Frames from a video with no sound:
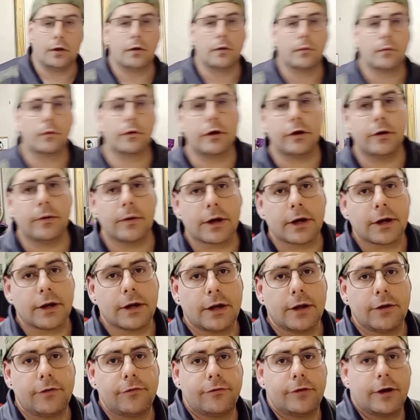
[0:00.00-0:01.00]
what do you reckon?
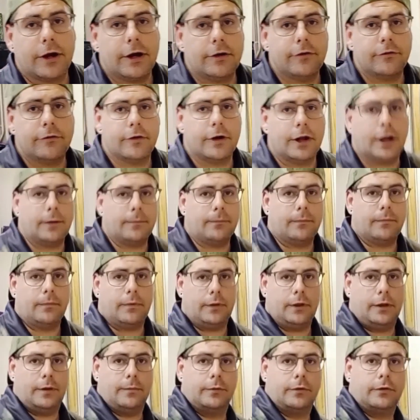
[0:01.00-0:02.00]
Let's change it up
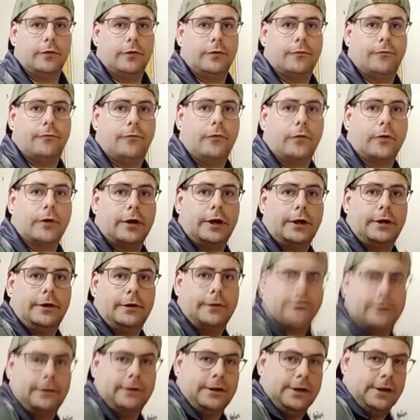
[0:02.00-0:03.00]
and we'll do the
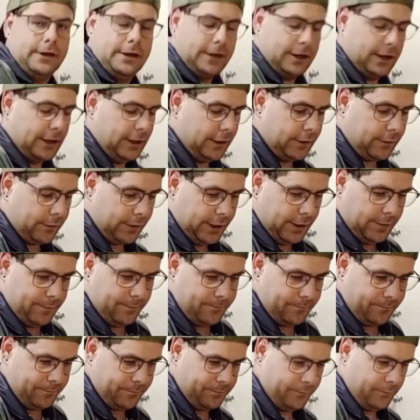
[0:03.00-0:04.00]
14kg,
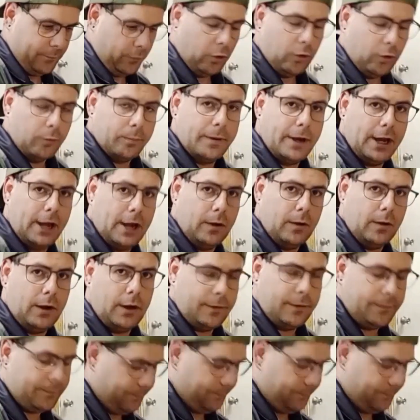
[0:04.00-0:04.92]
more power.